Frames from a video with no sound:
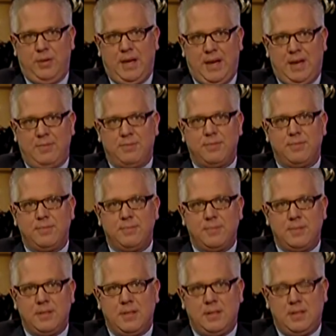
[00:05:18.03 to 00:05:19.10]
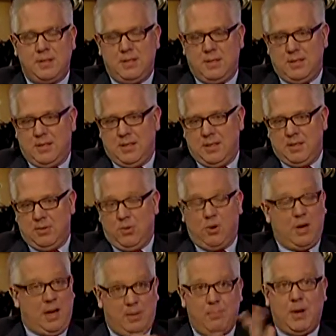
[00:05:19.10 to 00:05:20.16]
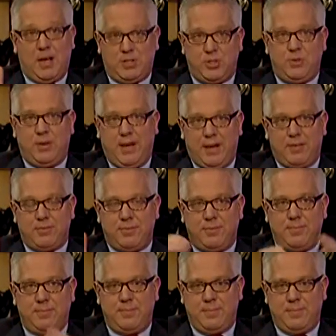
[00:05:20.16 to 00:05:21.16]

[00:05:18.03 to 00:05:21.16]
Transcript: have or how much you have,